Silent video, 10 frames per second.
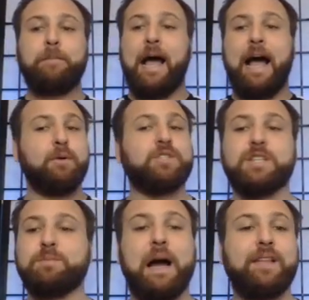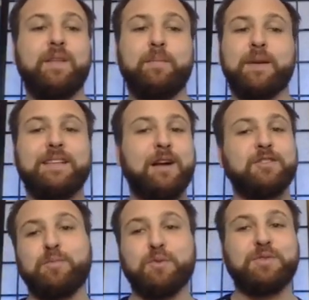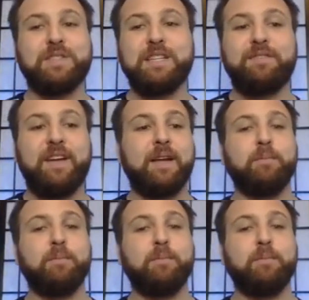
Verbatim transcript: I was just buying them because I was a Bruce Lee fan.